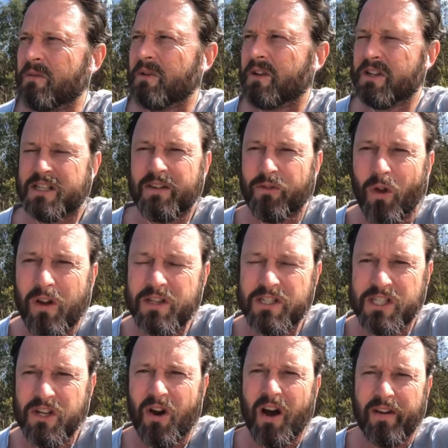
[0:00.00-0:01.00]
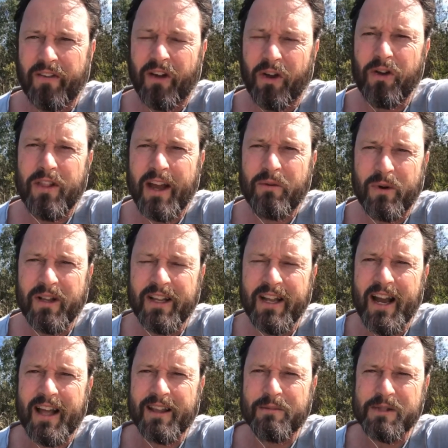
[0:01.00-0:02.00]
Because they've lost sight of who they really
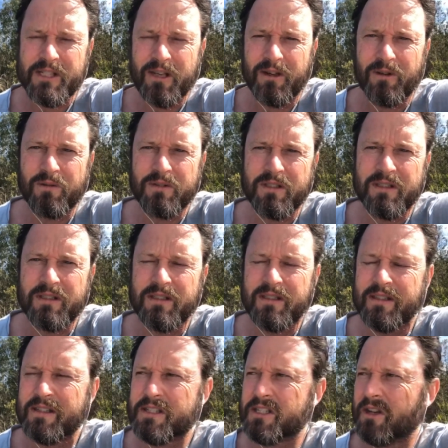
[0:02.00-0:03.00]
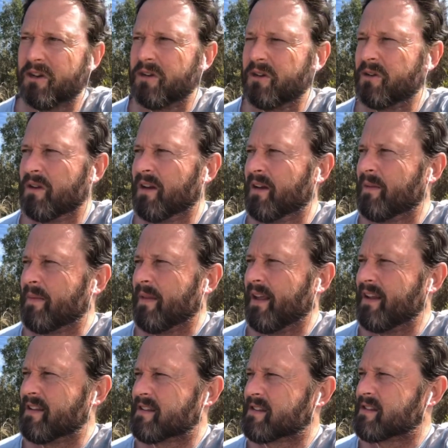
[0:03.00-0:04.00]
are themselves. So
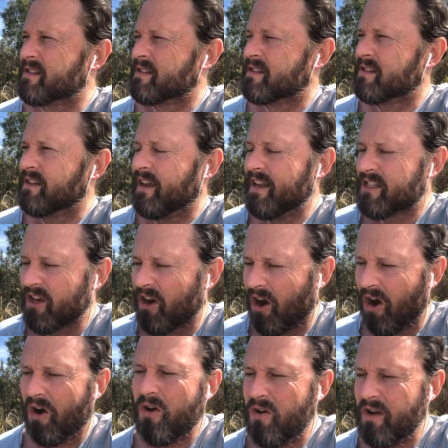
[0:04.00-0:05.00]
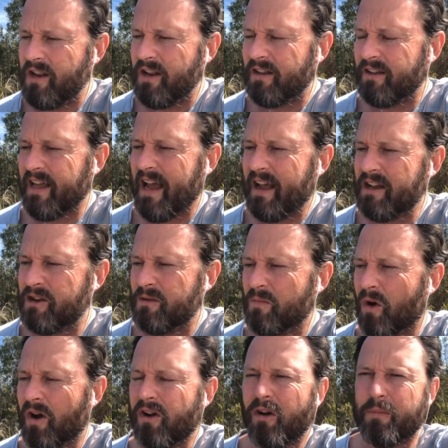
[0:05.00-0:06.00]
it's it's owning that you
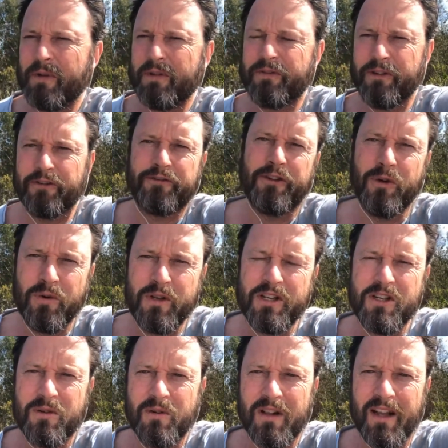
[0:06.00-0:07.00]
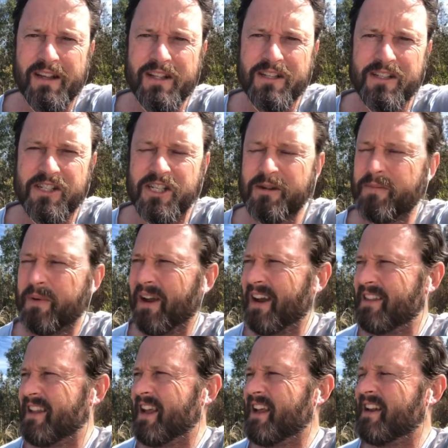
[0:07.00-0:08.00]
might not be fulfilled in your relationship
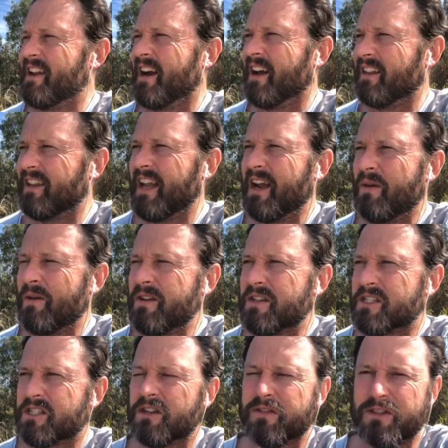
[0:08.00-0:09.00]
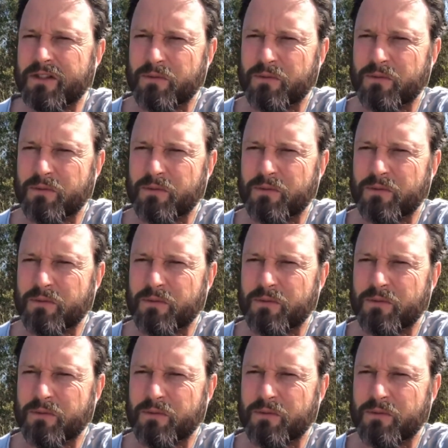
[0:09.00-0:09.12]
and then allowing yourself